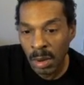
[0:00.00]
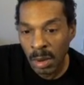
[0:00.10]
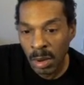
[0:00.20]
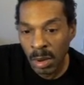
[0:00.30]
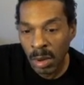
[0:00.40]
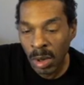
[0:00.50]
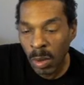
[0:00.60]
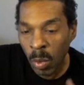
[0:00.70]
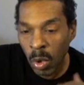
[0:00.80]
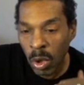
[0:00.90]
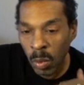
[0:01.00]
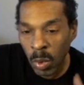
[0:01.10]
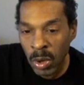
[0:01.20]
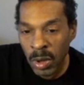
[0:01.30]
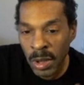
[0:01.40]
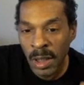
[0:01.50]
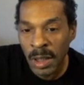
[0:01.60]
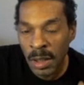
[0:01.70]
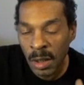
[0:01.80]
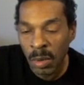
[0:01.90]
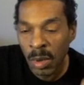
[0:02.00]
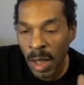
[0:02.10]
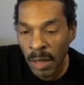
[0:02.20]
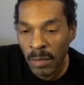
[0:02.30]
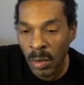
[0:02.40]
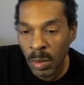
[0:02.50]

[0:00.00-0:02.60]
You know, that water will seek its own level.